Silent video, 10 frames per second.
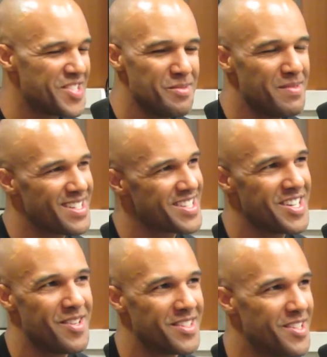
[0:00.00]
There's too much
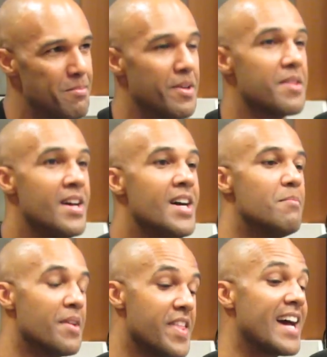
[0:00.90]
going on.
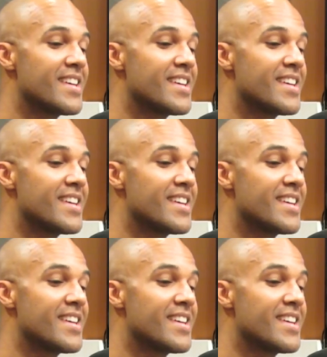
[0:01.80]
But